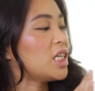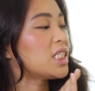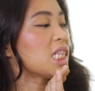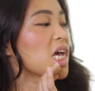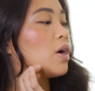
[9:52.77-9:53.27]

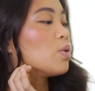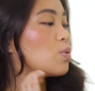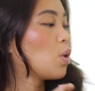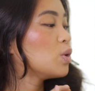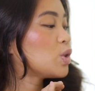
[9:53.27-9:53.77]
is their
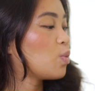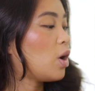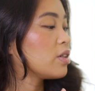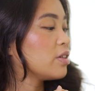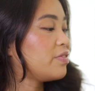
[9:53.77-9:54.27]
Rose
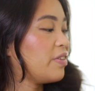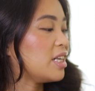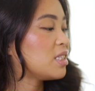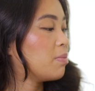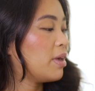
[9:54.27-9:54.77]
Water
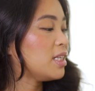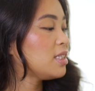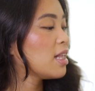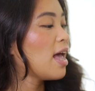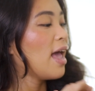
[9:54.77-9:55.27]
Face
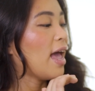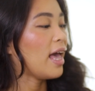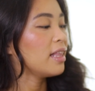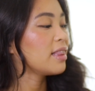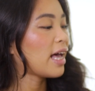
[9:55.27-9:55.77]
Mist. And